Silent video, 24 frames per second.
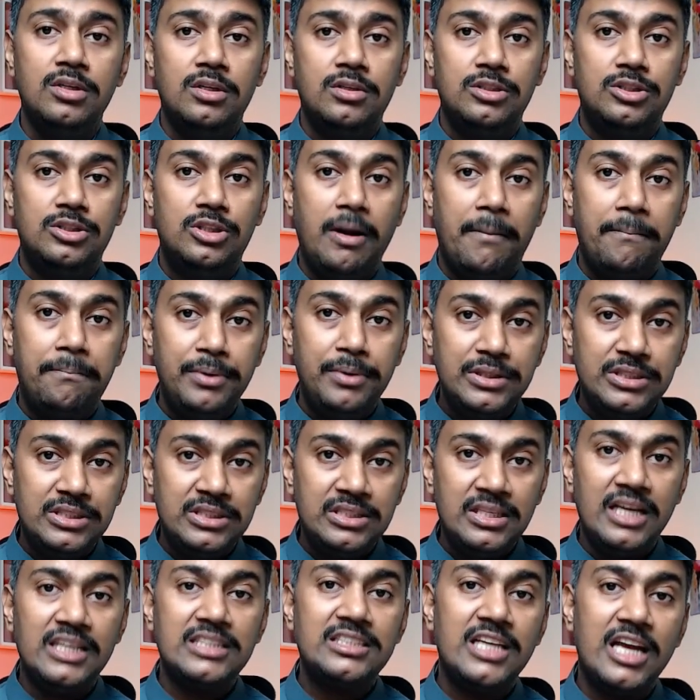the
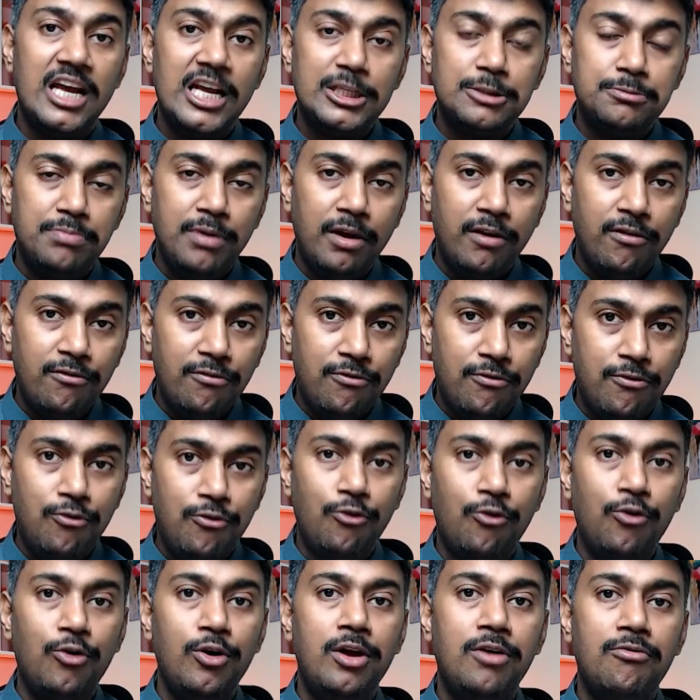business has been flowing